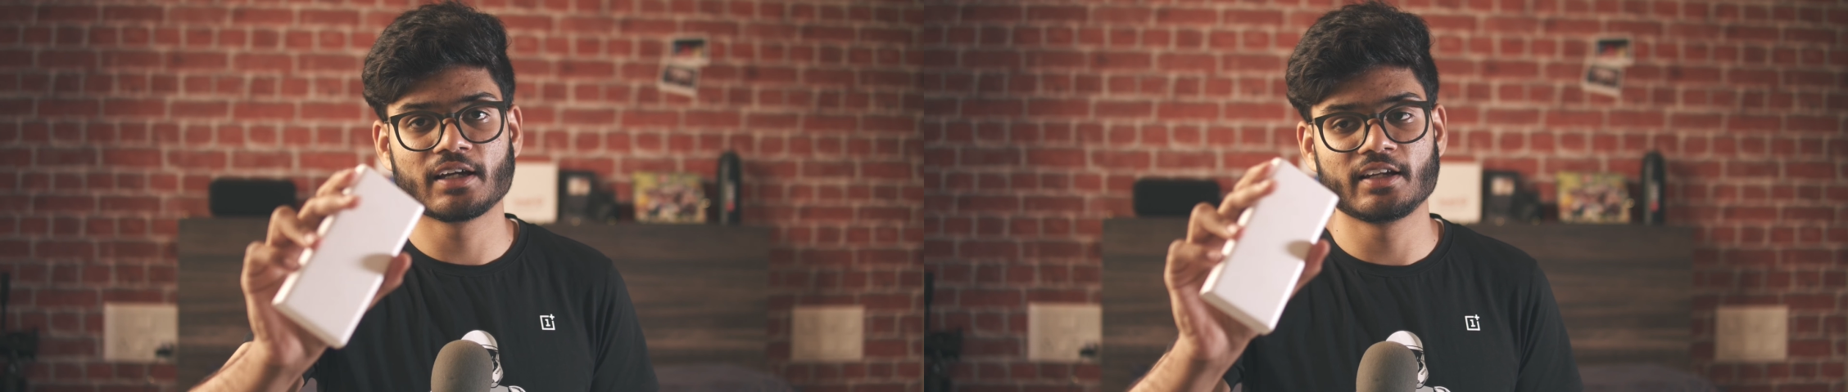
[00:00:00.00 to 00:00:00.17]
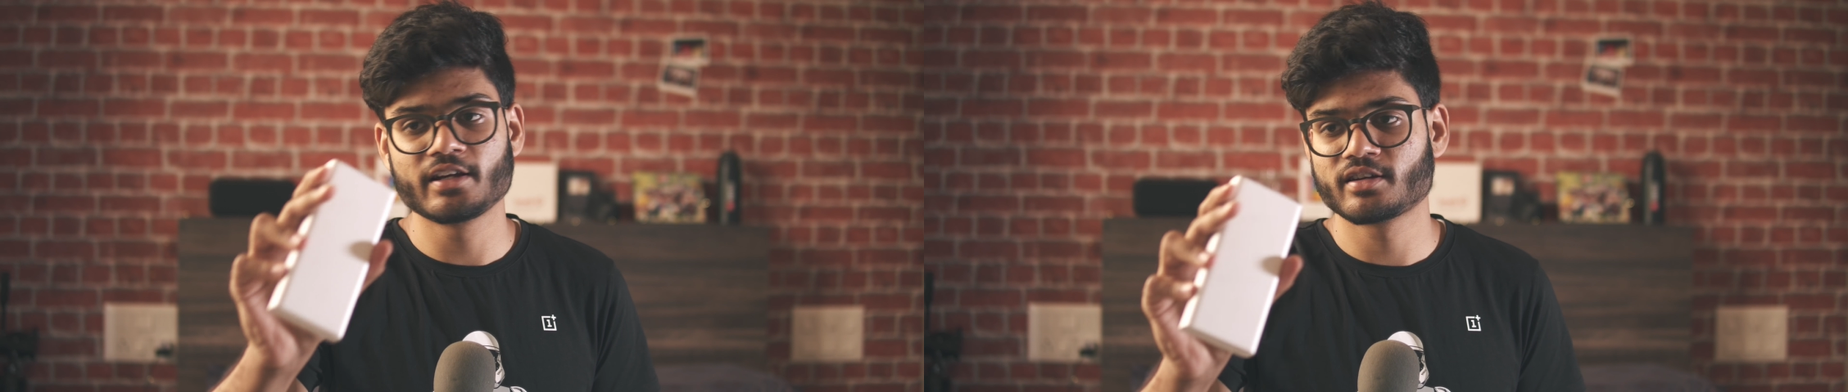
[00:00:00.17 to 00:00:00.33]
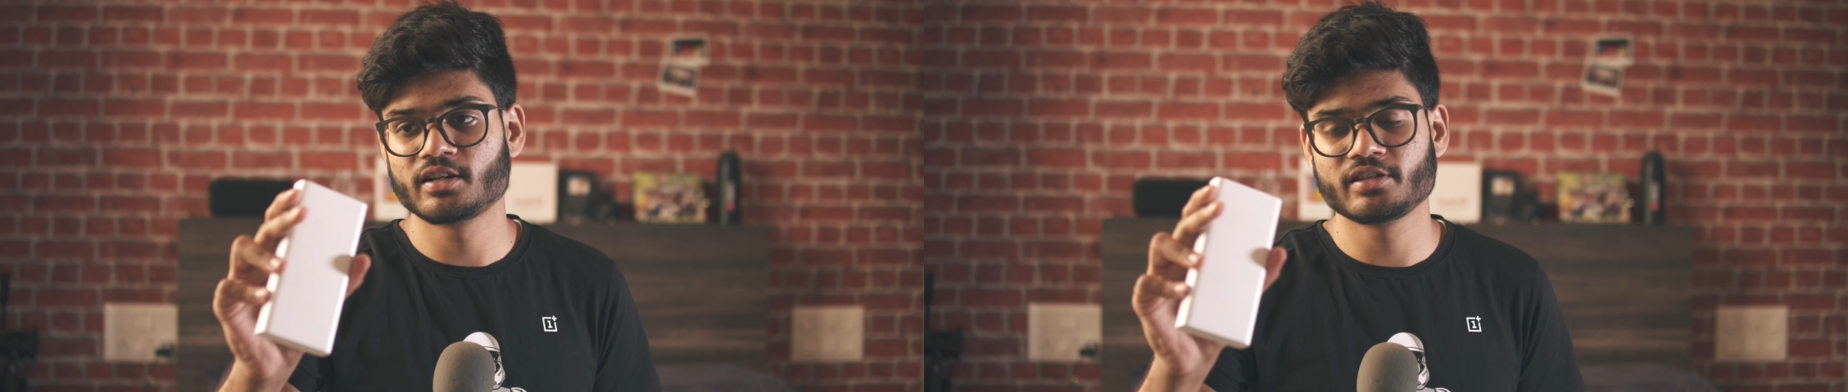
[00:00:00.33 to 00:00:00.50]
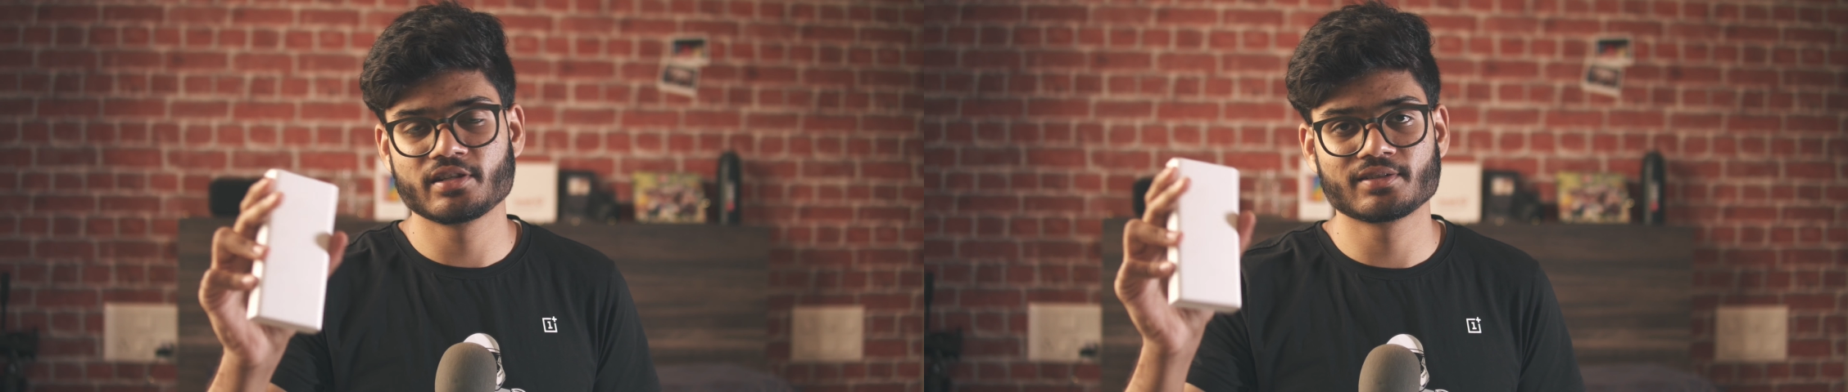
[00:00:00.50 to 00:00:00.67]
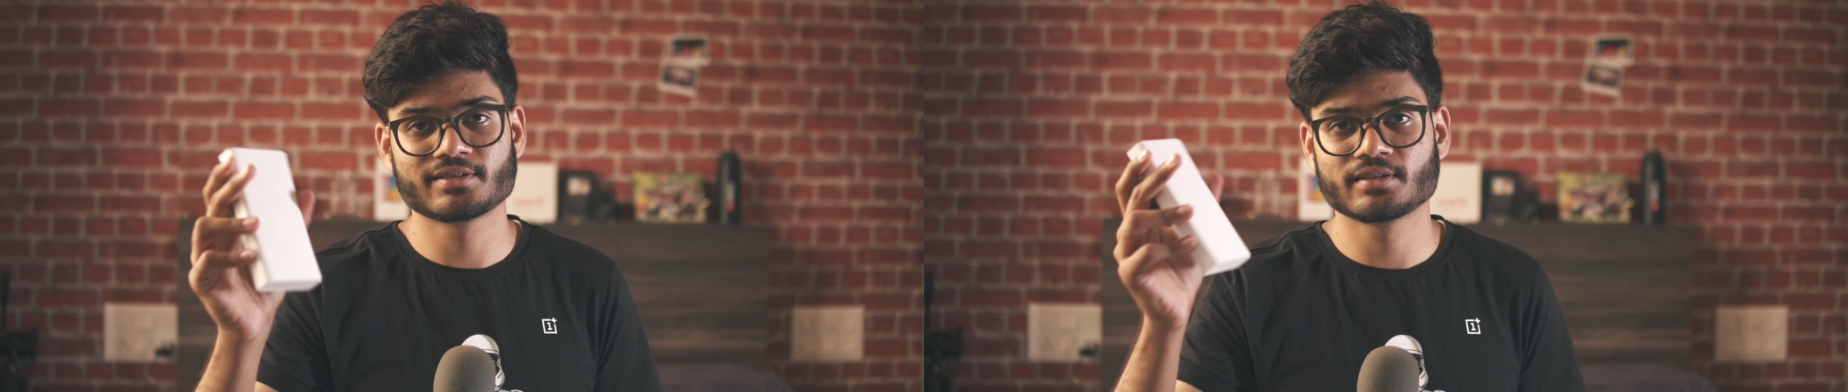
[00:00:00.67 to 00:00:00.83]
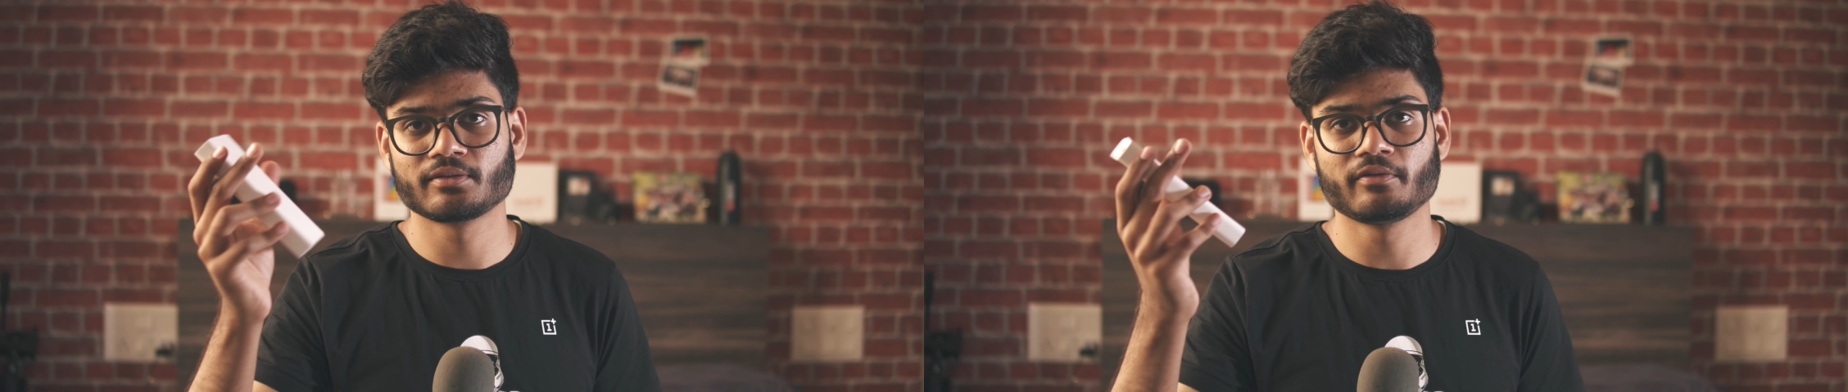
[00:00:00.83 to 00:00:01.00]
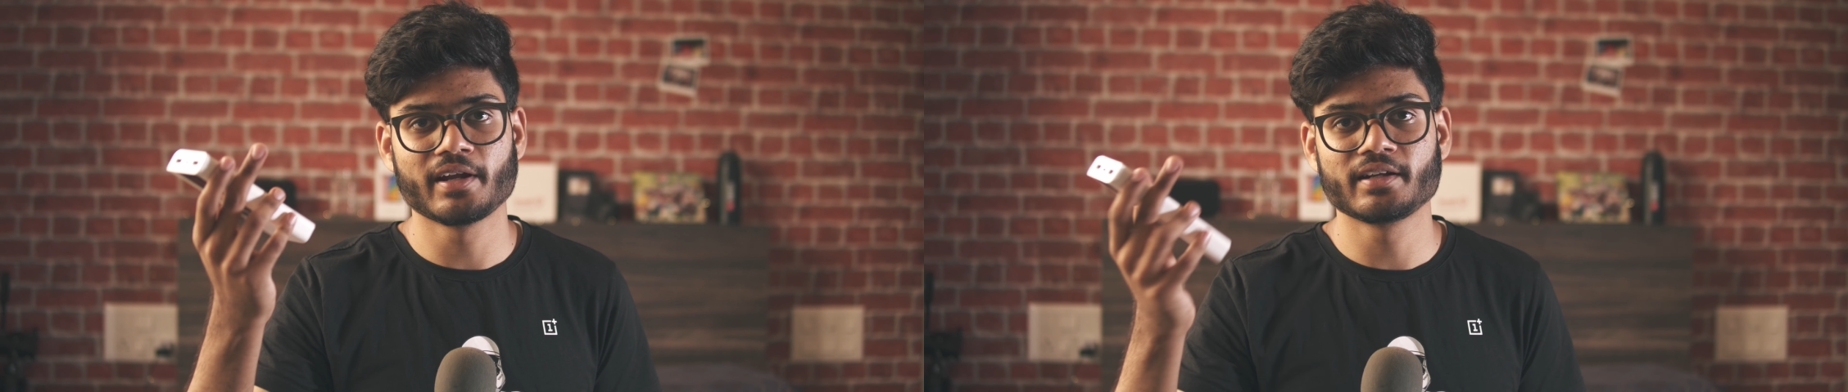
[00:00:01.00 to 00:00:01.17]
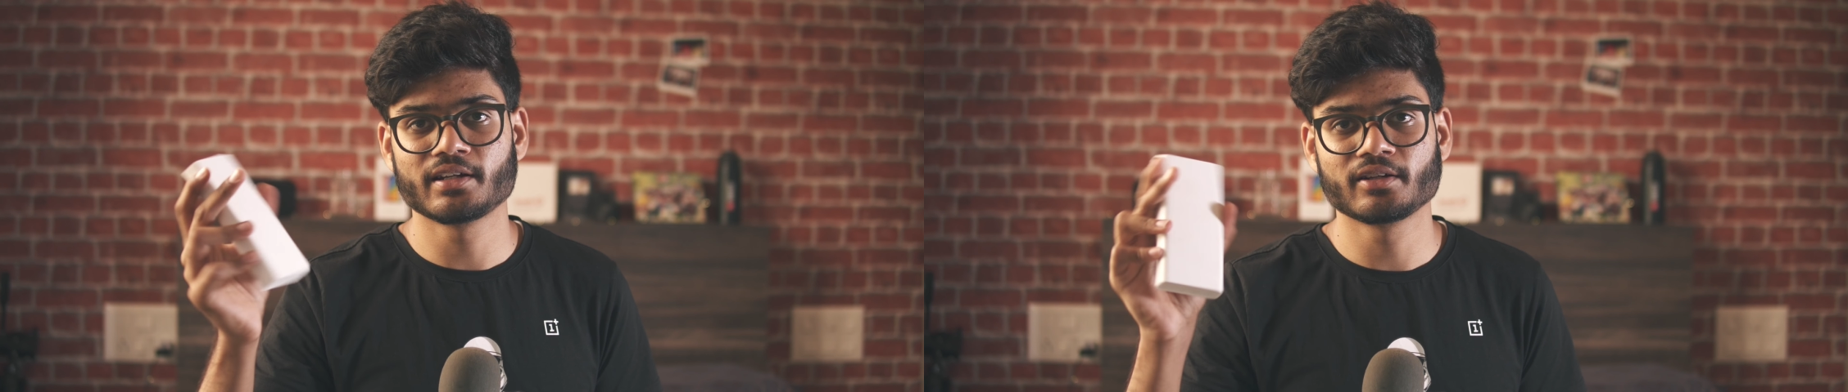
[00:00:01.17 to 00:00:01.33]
I literally just went